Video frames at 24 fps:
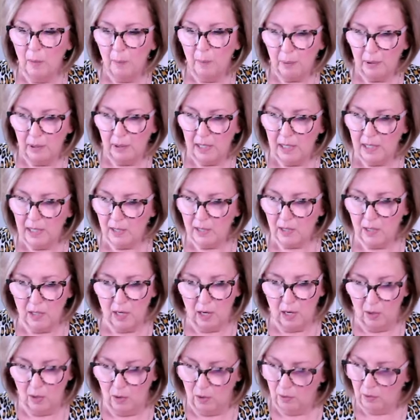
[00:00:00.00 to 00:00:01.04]
Please
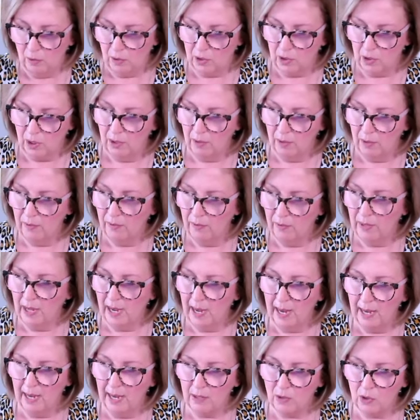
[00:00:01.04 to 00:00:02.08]
note
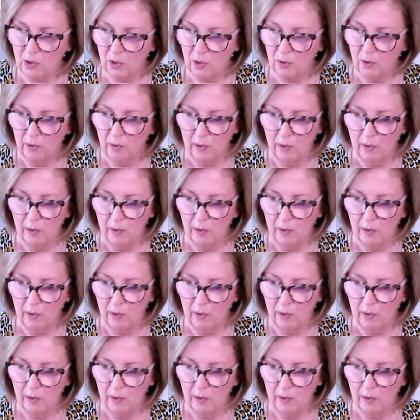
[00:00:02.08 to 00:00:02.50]
that